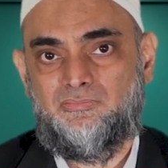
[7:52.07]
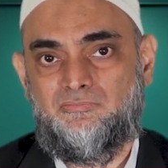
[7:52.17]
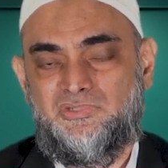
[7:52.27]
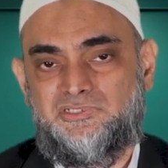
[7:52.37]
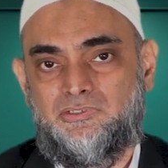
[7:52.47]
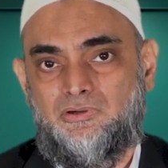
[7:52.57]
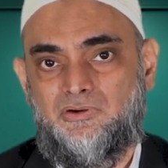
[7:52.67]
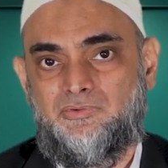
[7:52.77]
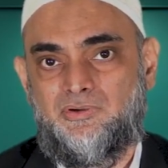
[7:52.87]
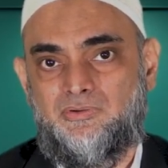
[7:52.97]
mission
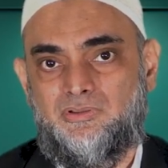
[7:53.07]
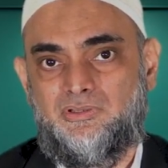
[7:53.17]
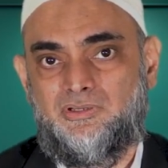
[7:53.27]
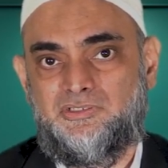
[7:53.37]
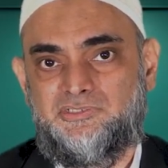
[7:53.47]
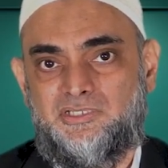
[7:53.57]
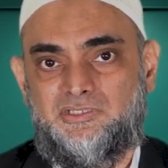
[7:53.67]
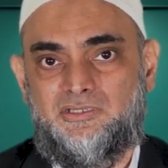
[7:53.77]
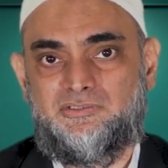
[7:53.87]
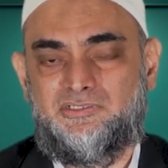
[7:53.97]
of a
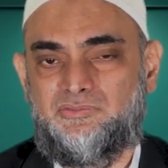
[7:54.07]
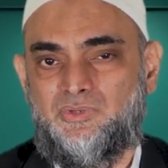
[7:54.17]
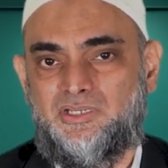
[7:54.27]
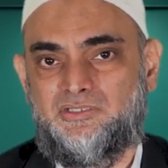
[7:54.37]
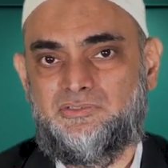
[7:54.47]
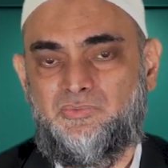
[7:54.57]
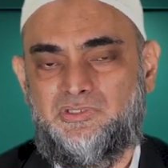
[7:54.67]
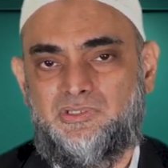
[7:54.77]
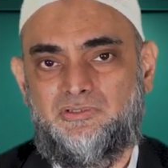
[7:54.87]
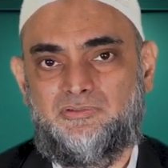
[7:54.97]
shaitan. This is what he does,
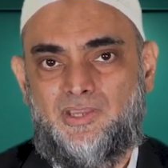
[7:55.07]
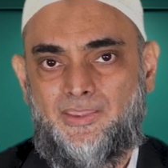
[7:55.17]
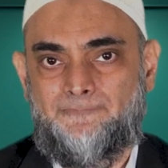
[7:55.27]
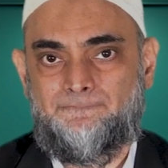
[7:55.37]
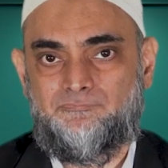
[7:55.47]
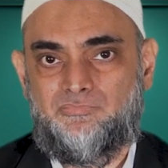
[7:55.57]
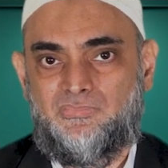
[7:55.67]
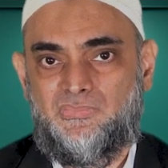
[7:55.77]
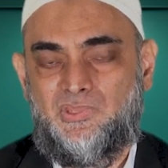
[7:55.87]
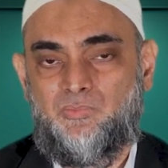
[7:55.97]
wasting your time.
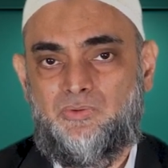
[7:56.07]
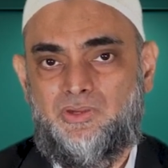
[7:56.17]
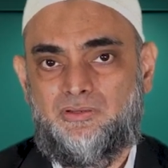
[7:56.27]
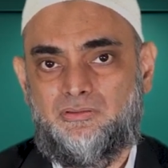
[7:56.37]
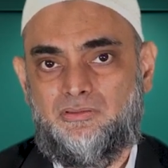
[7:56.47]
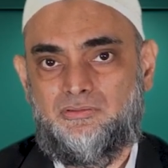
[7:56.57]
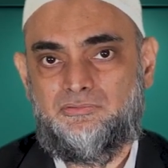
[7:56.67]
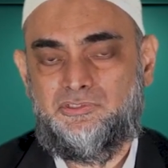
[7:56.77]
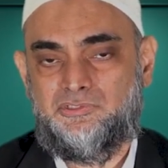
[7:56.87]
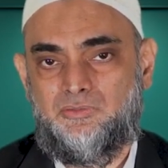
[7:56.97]
Number one,
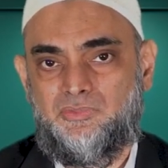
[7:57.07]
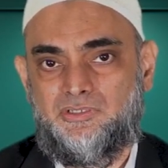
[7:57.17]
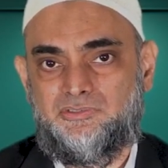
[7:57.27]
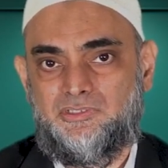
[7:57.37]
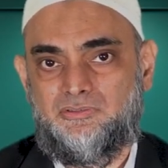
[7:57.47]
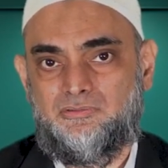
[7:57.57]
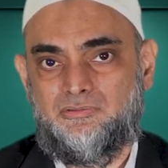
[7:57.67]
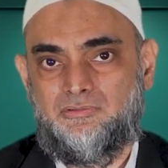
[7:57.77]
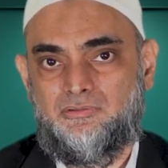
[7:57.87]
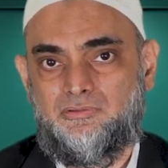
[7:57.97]
determination.
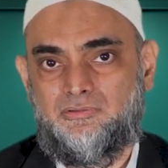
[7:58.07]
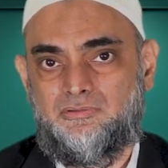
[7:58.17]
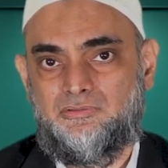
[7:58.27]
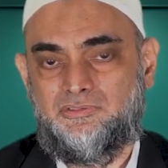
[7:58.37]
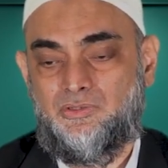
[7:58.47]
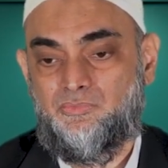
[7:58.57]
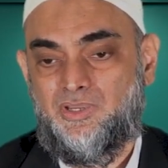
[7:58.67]
The